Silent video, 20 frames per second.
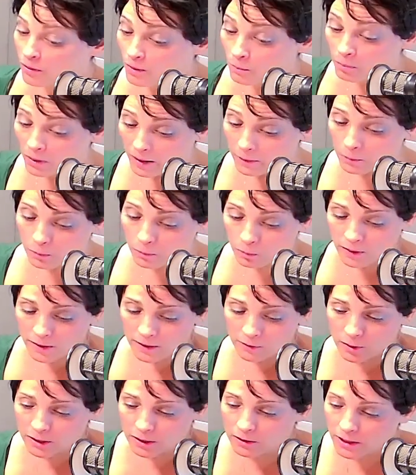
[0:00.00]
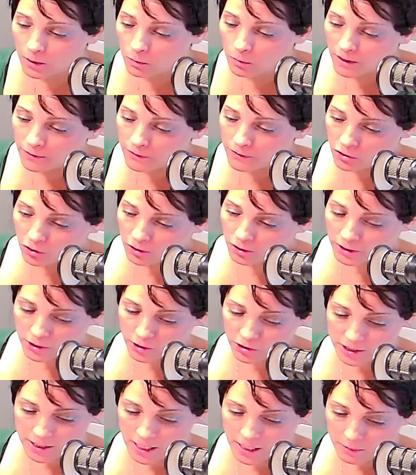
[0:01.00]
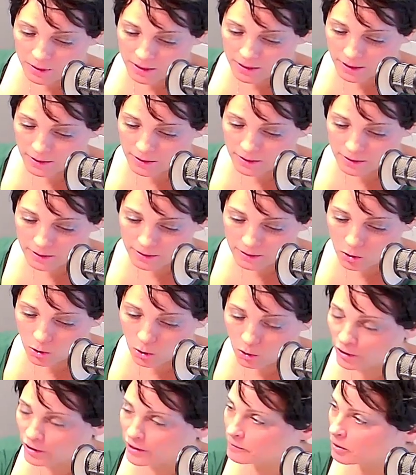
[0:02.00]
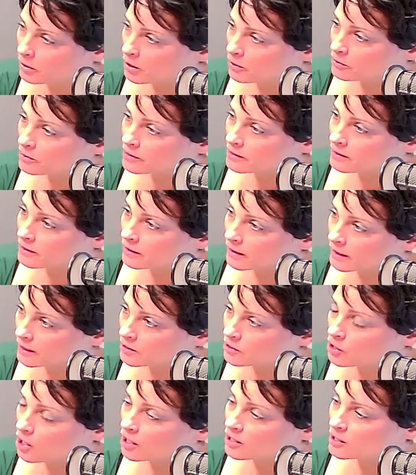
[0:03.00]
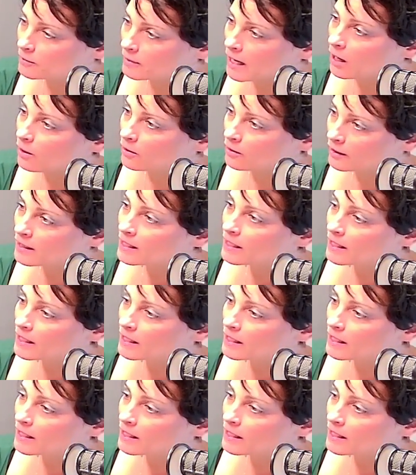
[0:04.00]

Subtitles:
But if we look at one of his earlier statements in this Corey post, he talked about